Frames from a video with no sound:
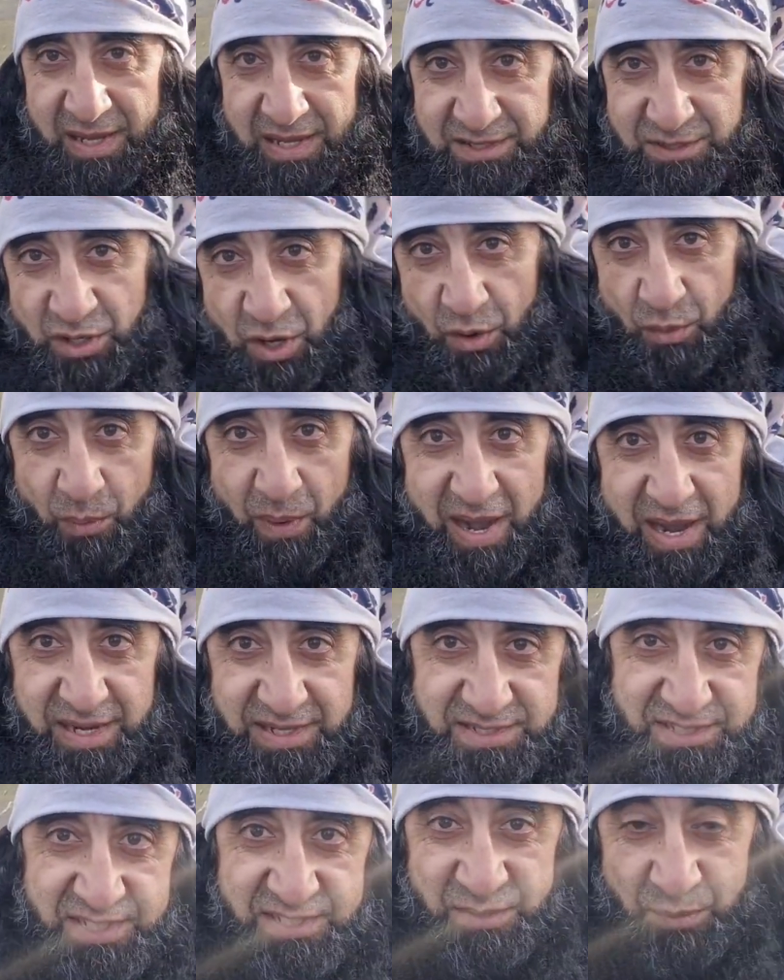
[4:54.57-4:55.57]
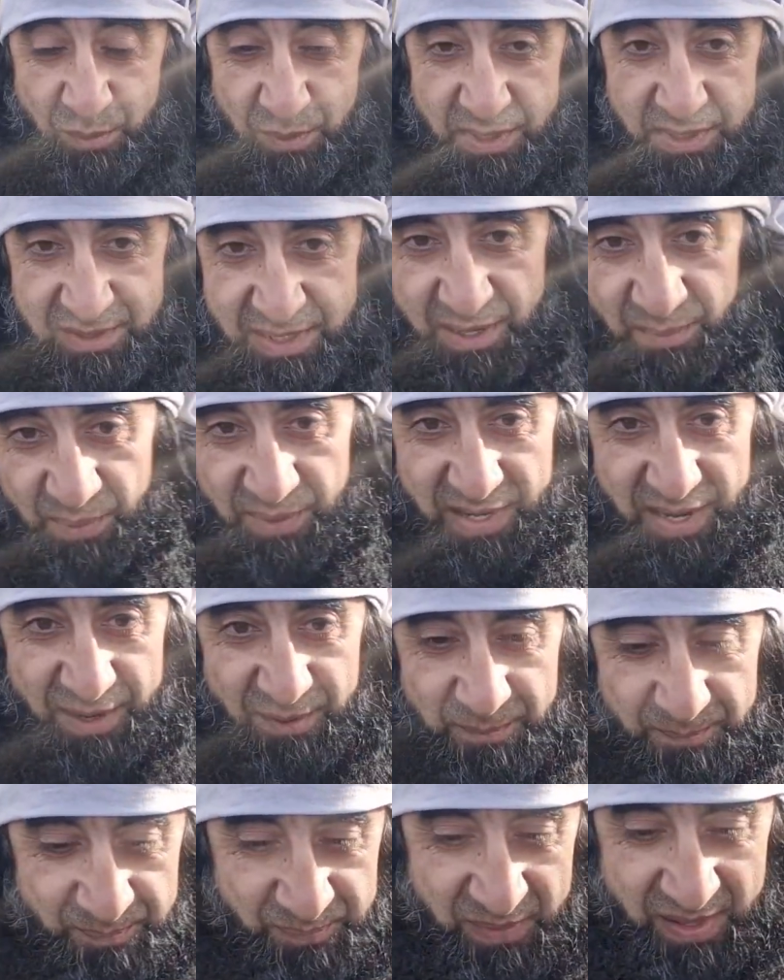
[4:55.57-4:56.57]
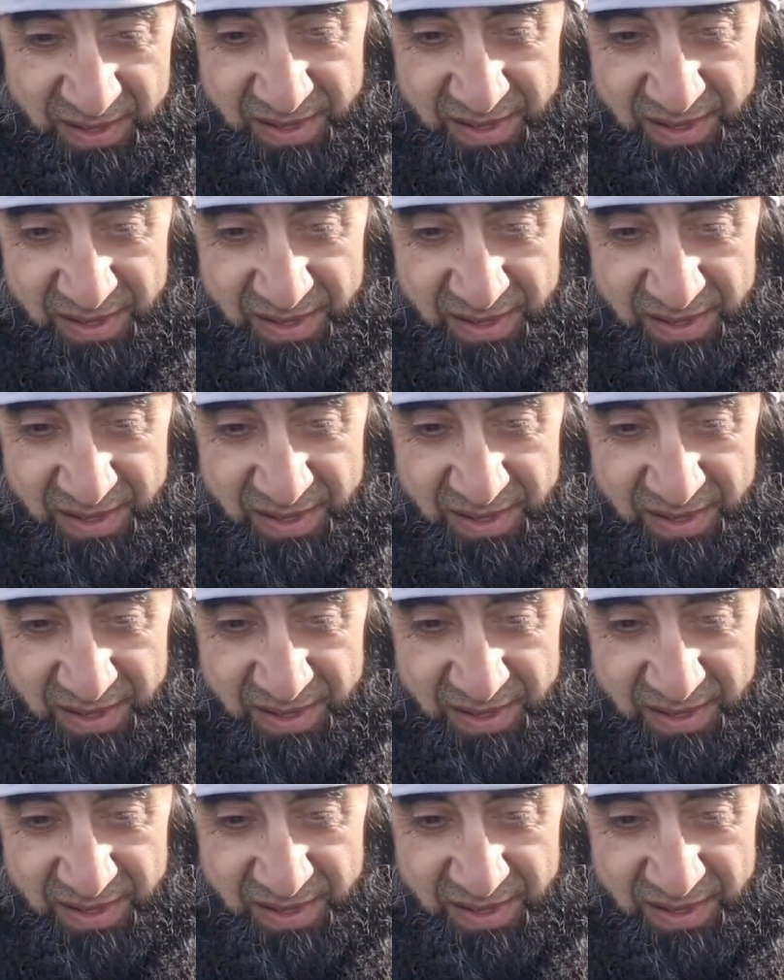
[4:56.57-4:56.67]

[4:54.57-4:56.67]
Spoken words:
is not white. Work that one out.